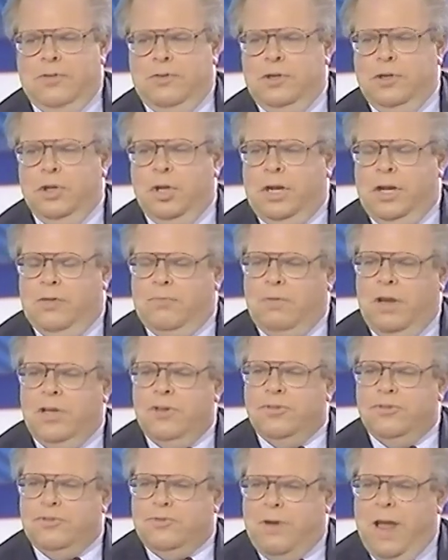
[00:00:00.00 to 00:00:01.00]
Do you look at race
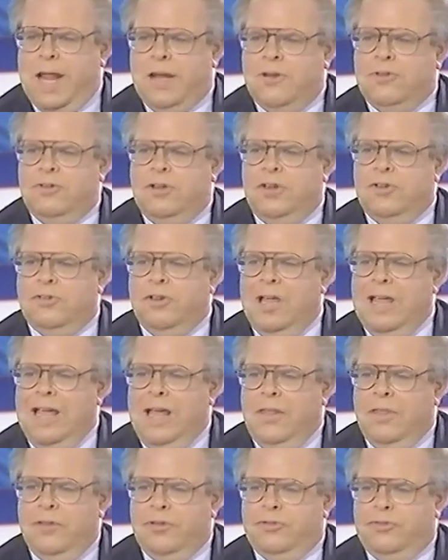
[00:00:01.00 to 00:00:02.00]
strategies
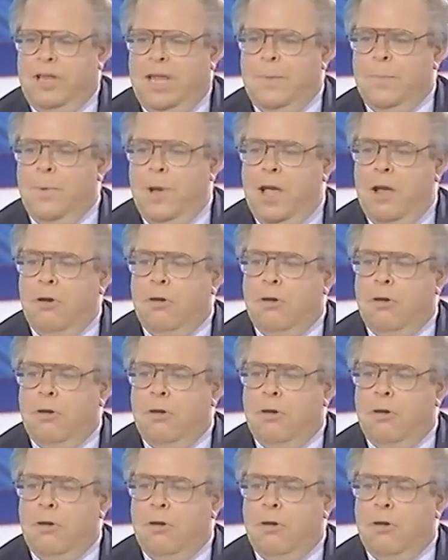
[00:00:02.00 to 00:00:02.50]
the same way,